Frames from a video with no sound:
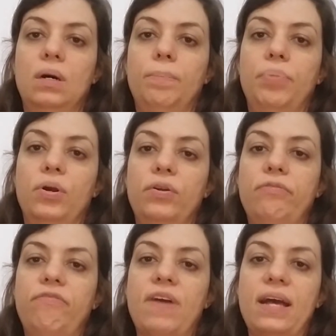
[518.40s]
burn
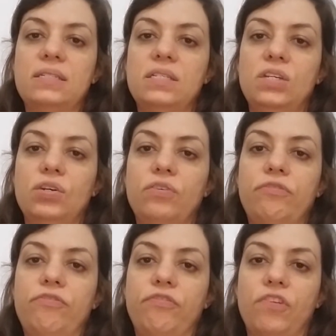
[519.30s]
fat here,
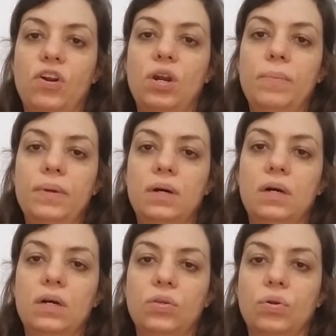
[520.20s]
firm
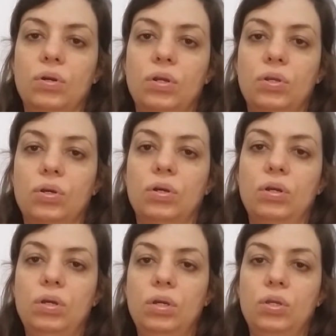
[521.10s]

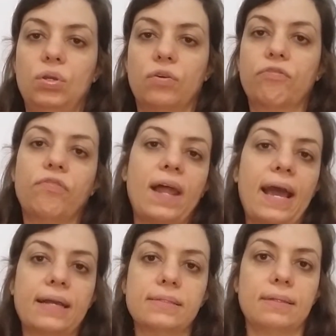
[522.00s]
your
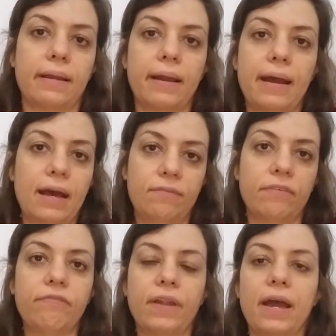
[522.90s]
flags. Like I have a
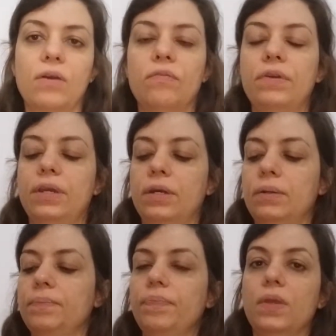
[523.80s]
flag over
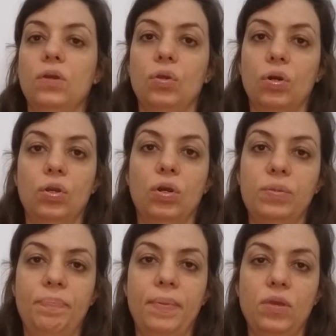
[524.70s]
here.
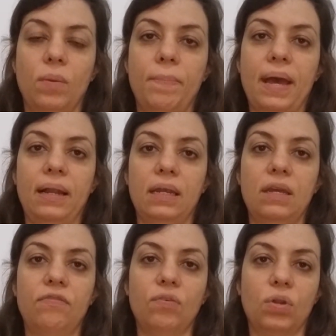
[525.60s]
Your
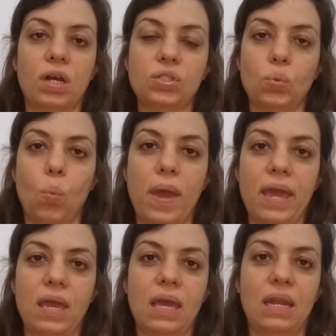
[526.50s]
belly, if you lost
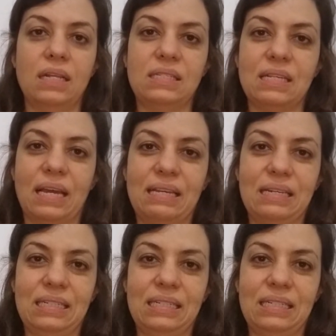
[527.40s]
weight and it's like